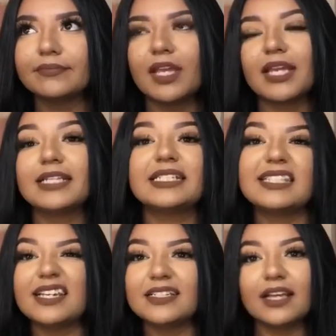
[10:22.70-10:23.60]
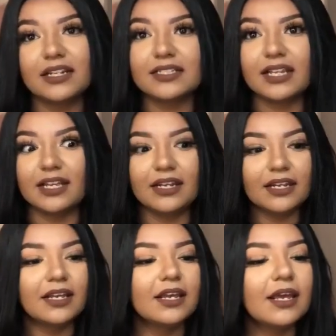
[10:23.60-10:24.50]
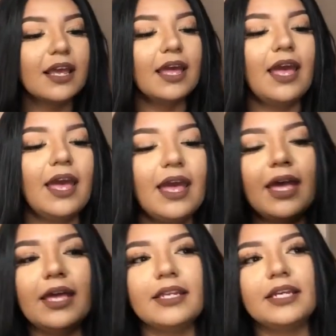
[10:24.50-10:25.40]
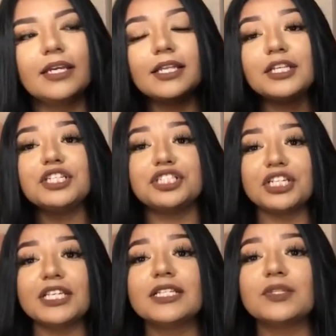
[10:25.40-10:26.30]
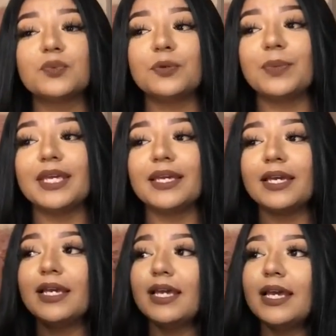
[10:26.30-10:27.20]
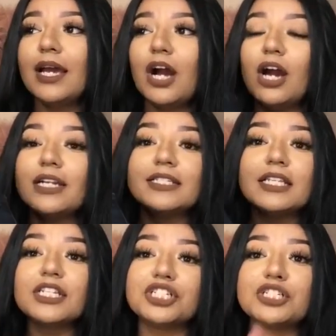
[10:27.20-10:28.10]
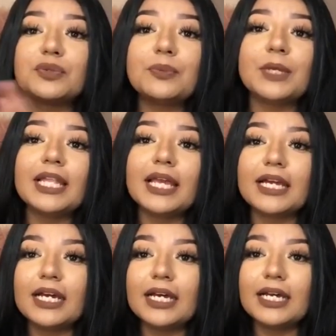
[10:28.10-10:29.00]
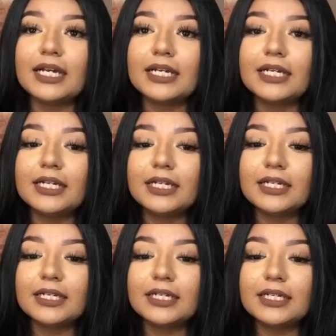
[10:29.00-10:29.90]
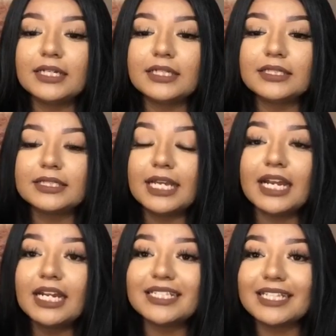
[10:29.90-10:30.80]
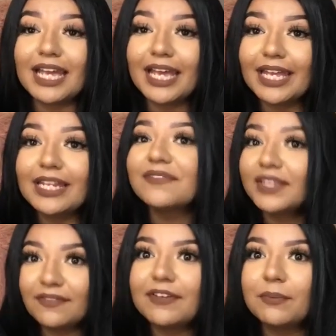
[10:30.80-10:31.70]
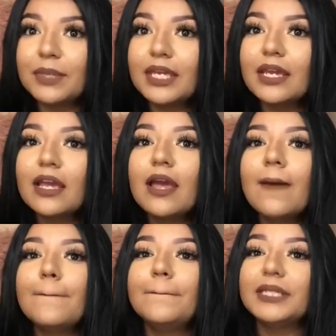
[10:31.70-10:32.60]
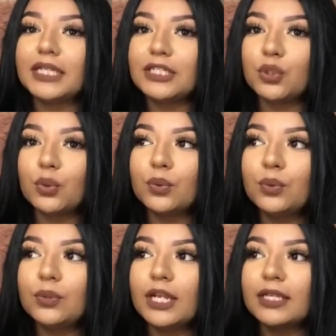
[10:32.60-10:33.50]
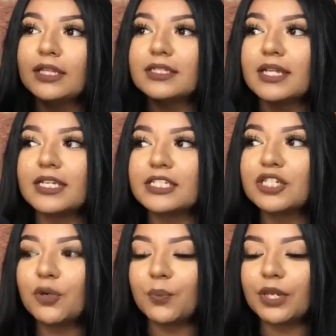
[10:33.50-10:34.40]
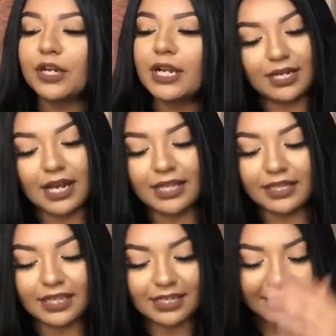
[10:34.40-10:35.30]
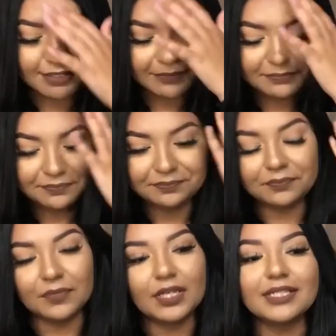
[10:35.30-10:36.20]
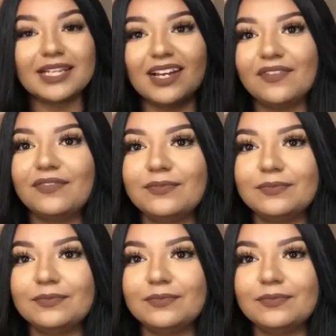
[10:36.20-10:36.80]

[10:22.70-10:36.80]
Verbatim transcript: like a six out of ten. And the jeans would be, honestly, the jeans would be like a ten out of ten if they fit me, but they don't. Like, the sizes are weird. I think it's like a